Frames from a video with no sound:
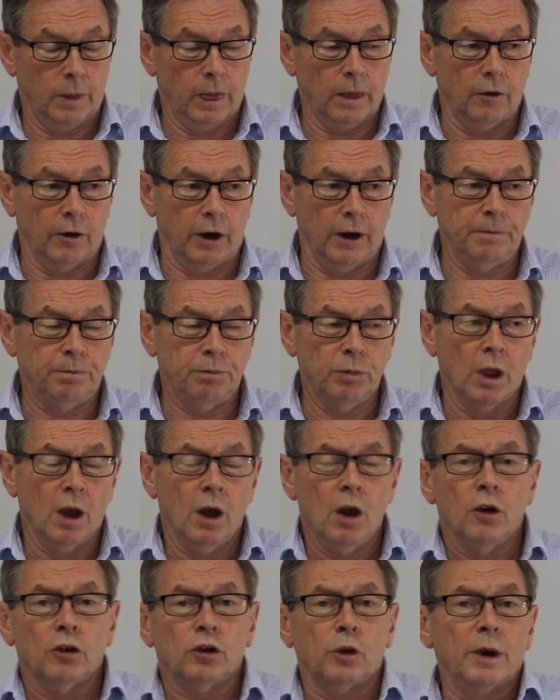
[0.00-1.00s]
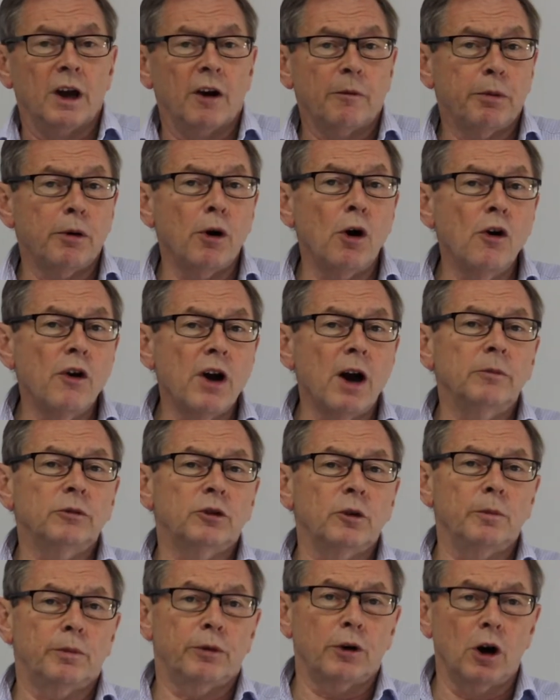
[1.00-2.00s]
Right? So we have programs
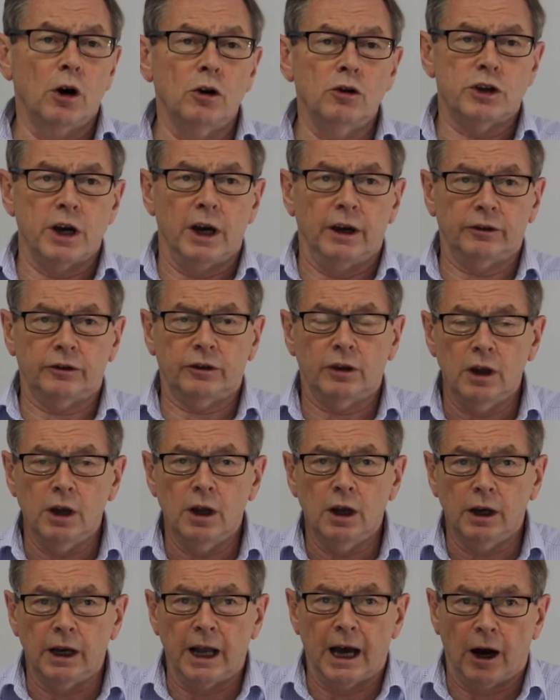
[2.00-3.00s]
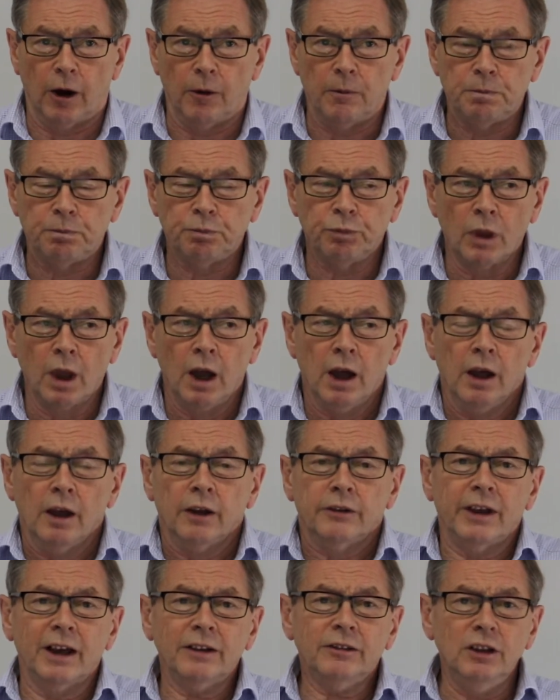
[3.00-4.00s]
and projects. Now,
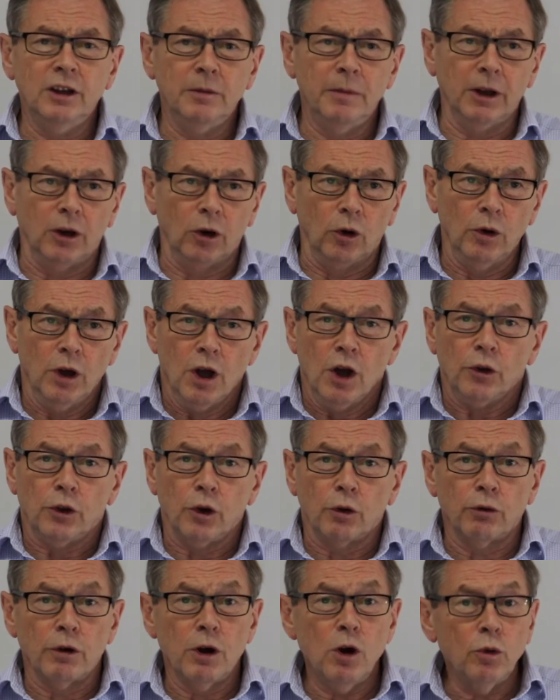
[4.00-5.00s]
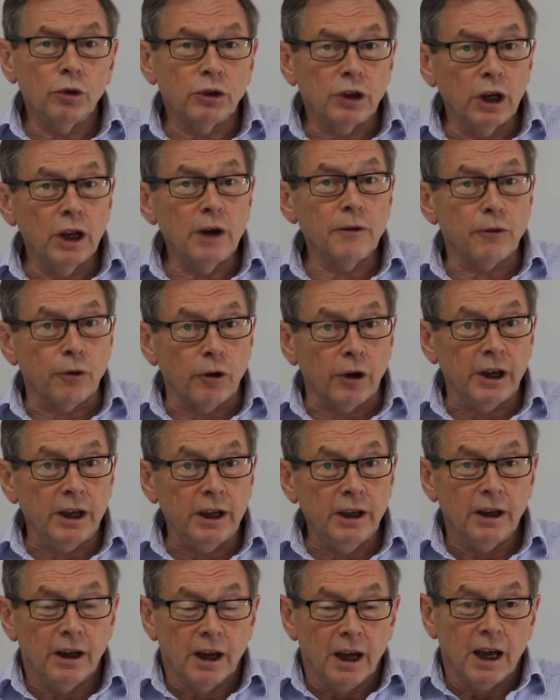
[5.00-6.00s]
sat in the middle, the real
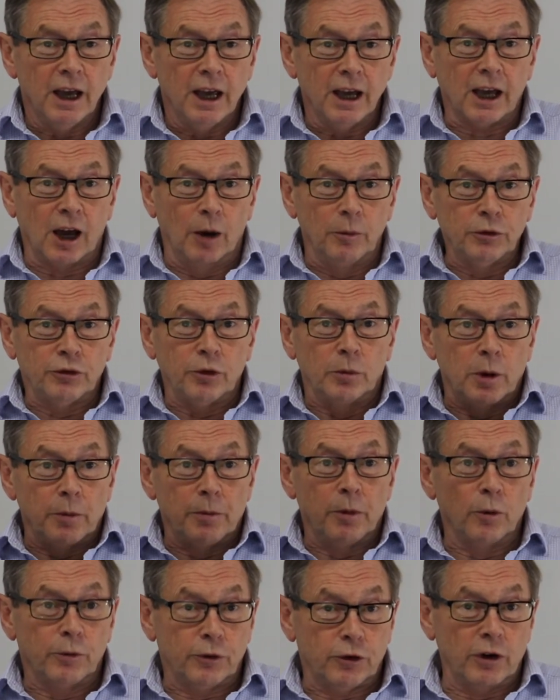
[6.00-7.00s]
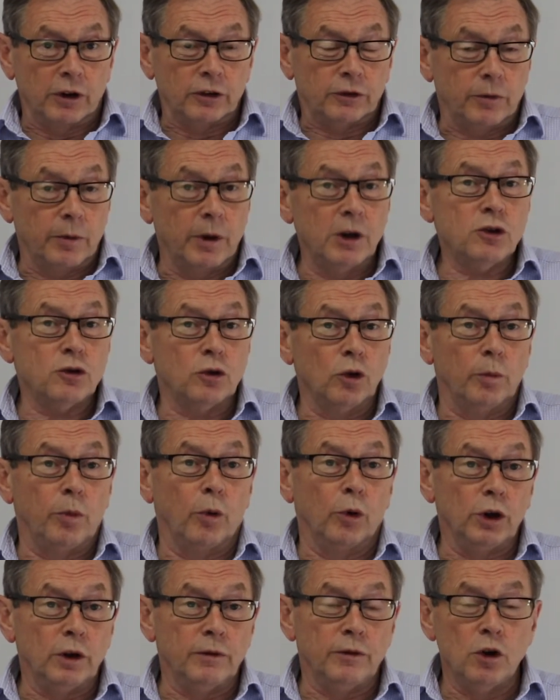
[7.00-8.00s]
delivery comes from a transformational
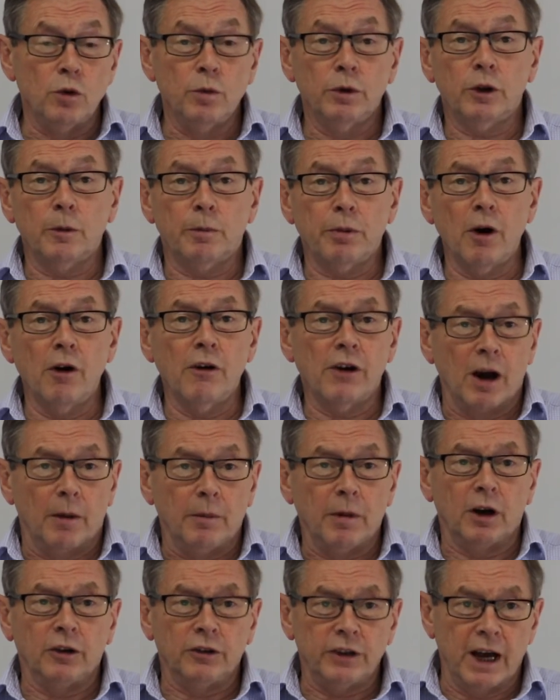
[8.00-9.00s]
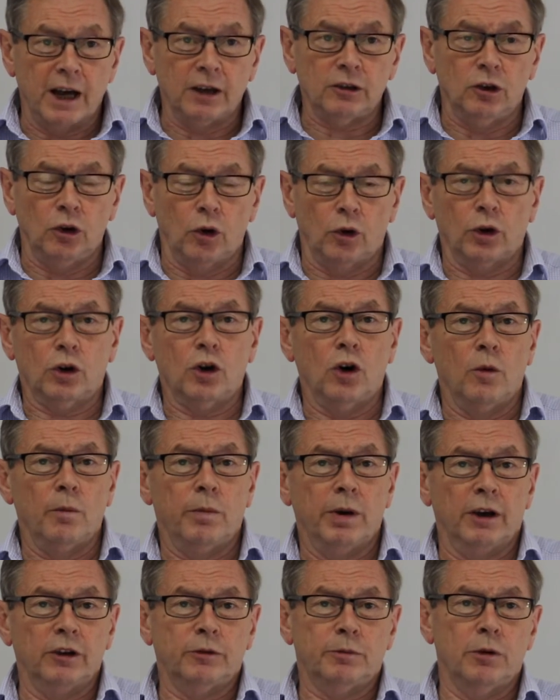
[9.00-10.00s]
point of view with the program, because it has a lot of
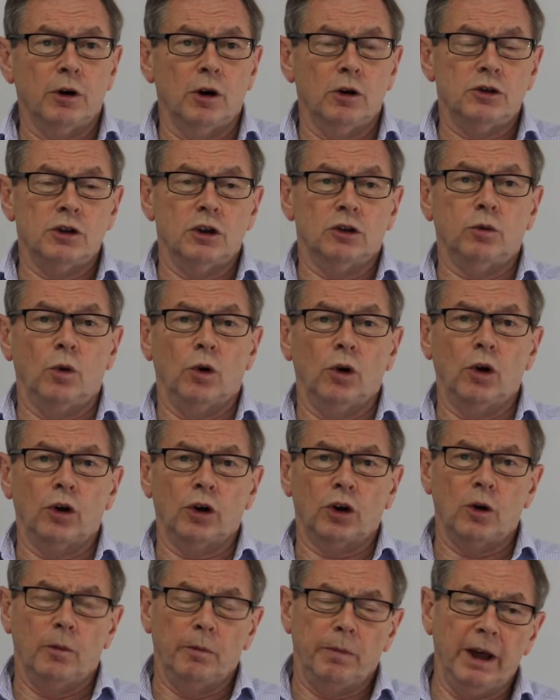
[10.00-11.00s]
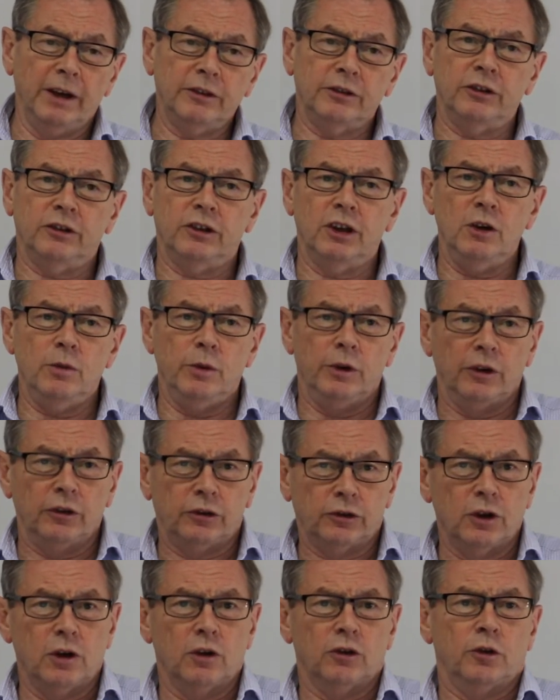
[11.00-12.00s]
complex projects, or a lot of complexity with a
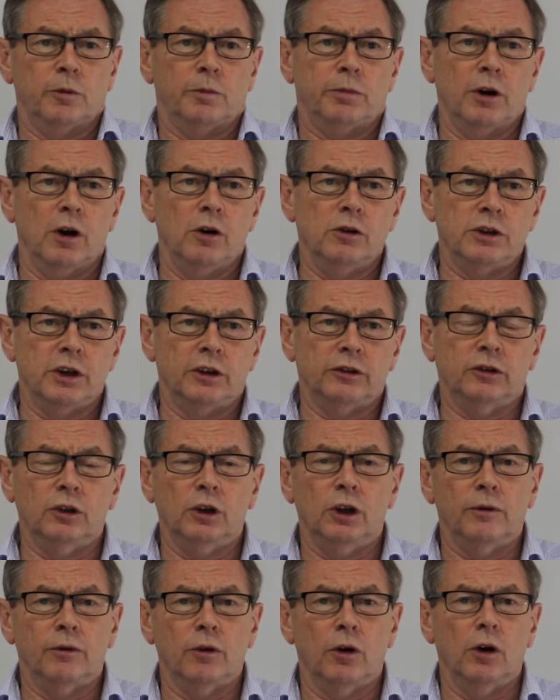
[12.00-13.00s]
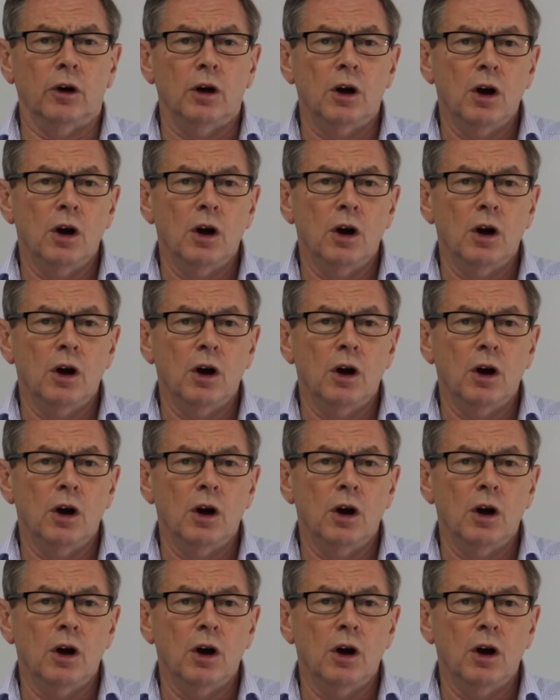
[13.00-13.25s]
series of projects to deliver